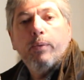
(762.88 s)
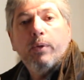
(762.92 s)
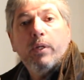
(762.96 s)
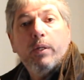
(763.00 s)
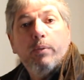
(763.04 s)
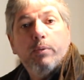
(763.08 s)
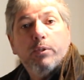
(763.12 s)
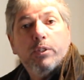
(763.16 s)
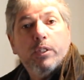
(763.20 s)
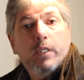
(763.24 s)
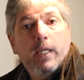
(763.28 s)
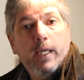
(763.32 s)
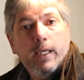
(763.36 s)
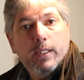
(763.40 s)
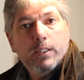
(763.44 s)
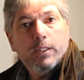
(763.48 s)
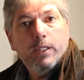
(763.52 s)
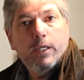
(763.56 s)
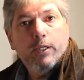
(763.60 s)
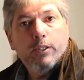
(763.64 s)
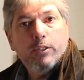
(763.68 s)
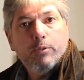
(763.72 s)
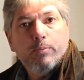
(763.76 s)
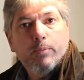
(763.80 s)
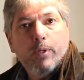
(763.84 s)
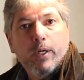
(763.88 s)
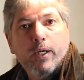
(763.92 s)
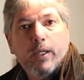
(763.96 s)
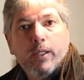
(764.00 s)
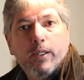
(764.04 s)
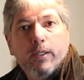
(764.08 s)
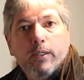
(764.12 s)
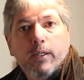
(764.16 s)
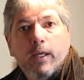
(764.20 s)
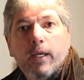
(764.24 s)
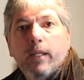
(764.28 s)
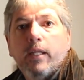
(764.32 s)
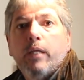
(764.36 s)
when he was an excise
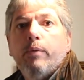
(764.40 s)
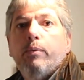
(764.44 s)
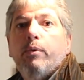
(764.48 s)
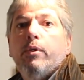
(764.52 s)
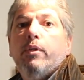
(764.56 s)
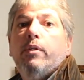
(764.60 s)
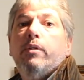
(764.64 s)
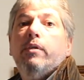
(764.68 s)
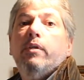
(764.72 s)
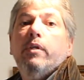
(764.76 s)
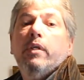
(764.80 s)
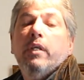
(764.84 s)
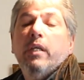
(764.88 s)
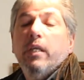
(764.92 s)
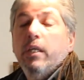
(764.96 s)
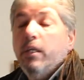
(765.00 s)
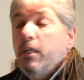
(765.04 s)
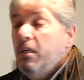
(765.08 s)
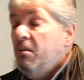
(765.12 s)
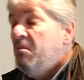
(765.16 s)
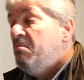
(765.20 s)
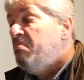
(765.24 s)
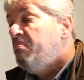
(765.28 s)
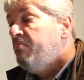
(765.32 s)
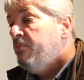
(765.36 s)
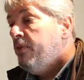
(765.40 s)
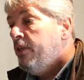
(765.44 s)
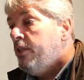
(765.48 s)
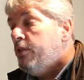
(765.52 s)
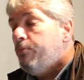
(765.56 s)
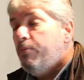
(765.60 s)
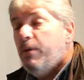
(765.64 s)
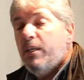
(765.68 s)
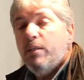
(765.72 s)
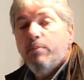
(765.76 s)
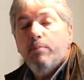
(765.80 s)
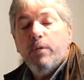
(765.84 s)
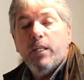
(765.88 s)
man, and he
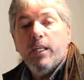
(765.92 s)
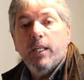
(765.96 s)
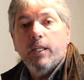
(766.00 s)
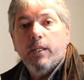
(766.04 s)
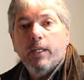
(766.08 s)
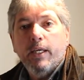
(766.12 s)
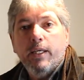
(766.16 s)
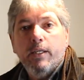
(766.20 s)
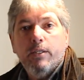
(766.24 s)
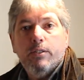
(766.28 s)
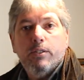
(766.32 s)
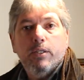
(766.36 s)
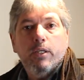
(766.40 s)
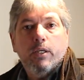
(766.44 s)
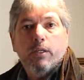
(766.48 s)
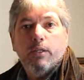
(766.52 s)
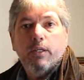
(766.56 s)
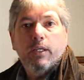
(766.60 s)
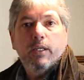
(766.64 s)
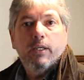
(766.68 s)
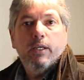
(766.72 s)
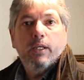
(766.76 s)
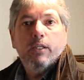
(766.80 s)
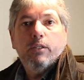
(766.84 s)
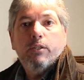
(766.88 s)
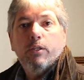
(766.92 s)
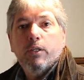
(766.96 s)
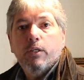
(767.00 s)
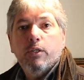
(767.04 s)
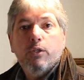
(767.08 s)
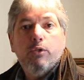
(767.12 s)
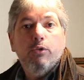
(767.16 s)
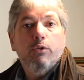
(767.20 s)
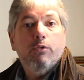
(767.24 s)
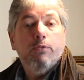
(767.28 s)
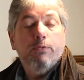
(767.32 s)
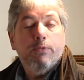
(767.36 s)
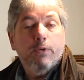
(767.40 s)
spent many nights there. He had
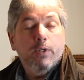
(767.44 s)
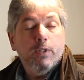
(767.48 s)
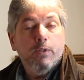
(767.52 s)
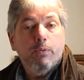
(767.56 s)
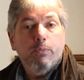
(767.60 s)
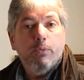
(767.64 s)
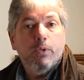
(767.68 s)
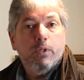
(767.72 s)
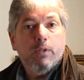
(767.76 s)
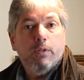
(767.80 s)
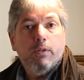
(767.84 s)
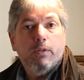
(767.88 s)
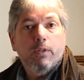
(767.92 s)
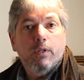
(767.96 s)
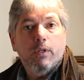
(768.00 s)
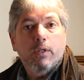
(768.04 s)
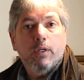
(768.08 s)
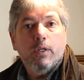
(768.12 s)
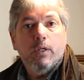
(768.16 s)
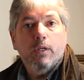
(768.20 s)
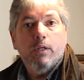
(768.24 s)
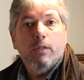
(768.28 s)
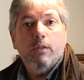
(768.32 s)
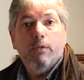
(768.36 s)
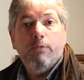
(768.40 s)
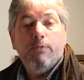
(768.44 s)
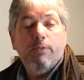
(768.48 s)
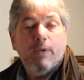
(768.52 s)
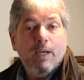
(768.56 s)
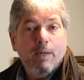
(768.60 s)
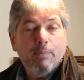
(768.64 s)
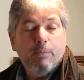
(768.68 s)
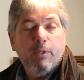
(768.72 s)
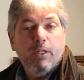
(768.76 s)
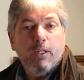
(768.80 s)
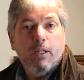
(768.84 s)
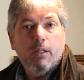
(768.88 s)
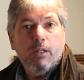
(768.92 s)
good fun with the
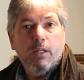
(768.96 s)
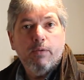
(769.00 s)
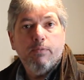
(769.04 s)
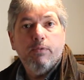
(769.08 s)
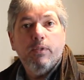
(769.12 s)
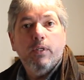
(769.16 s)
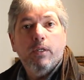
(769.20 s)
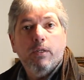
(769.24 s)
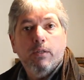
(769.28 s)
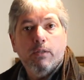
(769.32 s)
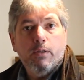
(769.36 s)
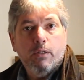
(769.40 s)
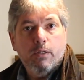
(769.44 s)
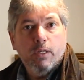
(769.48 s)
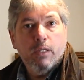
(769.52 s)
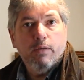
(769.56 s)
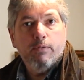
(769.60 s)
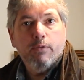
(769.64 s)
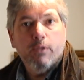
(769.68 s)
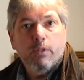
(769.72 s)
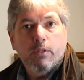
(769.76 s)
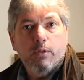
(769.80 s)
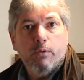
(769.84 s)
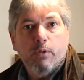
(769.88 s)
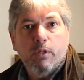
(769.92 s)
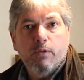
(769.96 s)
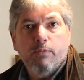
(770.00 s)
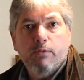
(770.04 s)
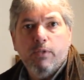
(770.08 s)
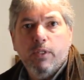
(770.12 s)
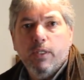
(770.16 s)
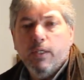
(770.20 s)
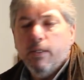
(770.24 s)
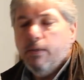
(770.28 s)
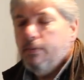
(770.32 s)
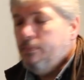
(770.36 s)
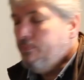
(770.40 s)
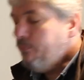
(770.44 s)
family that lived there, the reverend that lived
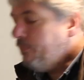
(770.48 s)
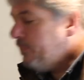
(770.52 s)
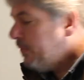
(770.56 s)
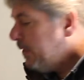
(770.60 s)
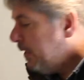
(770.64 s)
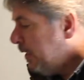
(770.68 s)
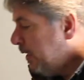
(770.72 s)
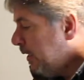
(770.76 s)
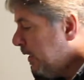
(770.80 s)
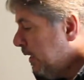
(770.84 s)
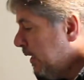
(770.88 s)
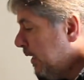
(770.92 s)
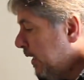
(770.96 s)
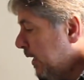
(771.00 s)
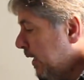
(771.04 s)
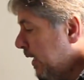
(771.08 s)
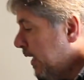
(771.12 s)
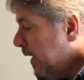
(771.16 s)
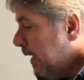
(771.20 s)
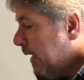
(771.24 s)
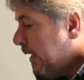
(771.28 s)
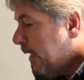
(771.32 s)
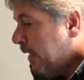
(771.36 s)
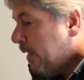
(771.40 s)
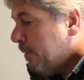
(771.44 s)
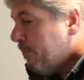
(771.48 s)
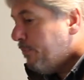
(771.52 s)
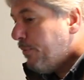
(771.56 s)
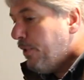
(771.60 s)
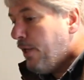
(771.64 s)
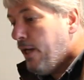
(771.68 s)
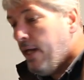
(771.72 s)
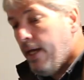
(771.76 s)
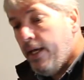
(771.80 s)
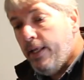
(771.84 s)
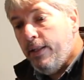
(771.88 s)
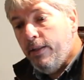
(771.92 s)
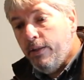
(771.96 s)
there.
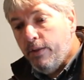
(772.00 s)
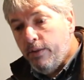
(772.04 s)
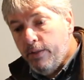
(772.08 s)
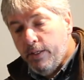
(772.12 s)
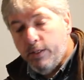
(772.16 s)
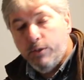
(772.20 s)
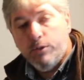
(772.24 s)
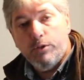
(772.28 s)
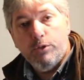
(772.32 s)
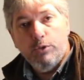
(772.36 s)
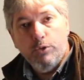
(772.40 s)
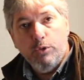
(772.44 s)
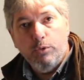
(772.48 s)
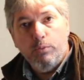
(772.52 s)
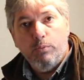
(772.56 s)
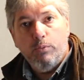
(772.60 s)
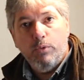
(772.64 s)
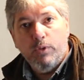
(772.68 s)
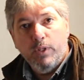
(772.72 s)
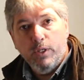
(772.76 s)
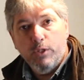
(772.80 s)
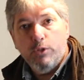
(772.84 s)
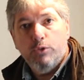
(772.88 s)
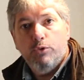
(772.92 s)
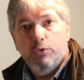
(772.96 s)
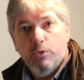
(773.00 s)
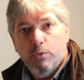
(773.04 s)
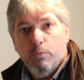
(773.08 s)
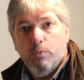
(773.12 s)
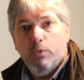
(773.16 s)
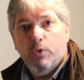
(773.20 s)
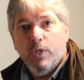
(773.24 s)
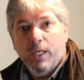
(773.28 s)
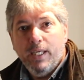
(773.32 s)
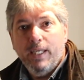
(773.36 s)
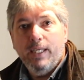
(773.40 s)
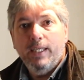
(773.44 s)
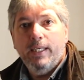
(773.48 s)
But in this room
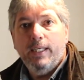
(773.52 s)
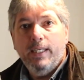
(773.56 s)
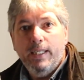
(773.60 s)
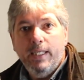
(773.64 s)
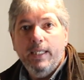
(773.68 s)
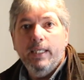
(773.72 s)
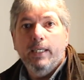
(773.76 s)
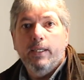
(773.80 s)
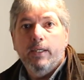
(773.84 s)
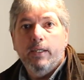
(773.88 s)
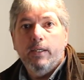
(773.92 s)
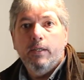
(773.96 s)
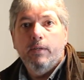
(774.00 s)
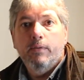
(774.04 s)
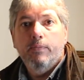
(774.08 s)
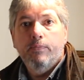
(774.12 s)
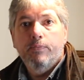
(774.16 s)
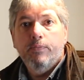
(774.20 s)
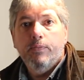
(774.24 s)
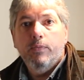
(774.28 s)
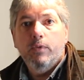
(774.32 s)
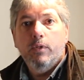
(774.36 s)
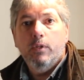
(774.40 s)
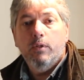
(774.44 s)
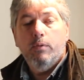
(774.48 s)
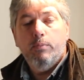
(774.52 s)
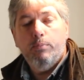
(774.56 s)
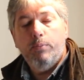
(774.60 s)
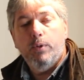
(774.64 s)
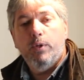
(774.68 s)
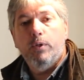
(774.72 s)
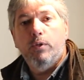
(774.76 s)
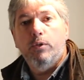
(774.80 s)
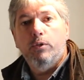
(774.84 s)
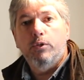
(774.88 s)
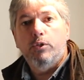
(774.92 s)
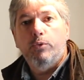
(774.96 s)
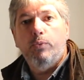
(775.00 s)
right here,
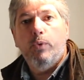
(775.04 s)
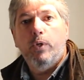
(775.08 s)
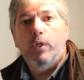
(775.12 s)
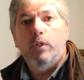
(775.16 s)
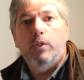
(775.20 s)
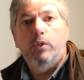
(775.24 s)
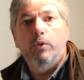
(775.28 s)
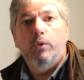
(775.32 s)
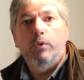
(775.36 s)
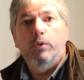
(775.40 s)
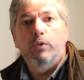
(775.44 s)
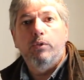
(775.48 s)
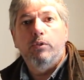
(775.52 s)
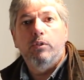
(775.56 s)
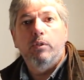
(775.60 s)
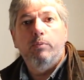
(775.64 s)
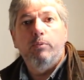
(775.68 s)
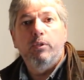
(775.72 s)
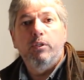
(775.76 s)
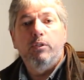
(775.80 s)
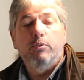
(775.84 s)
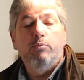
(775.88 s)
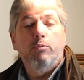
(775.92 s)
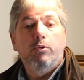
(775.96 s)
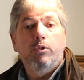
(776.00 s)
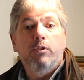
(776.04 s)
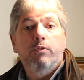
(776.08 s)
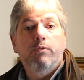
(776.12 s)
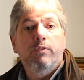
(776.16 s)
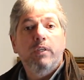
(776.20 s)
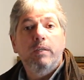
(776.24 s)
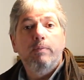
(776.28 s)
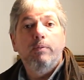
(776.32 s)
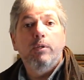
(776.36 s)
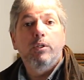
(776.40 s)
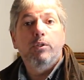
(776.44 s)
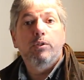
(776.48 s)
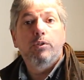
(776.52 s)
Burns worked on some of his most
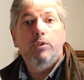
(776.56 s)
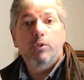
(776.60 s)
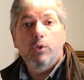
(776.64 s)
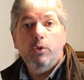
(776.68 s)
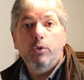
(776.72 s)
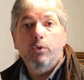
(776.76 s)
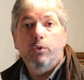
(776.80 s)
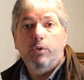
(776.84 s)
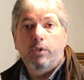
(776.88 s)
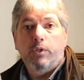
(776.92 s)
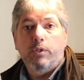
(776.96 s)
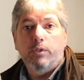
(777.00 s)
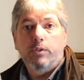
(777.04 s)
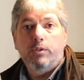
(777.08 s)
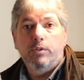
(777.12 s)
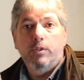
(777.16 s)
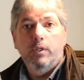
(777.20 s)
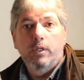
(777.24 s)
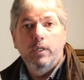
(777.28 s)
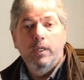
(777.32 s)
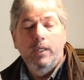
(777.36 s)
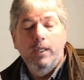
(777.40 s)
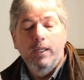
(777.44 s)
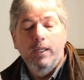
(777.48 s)
famous songs.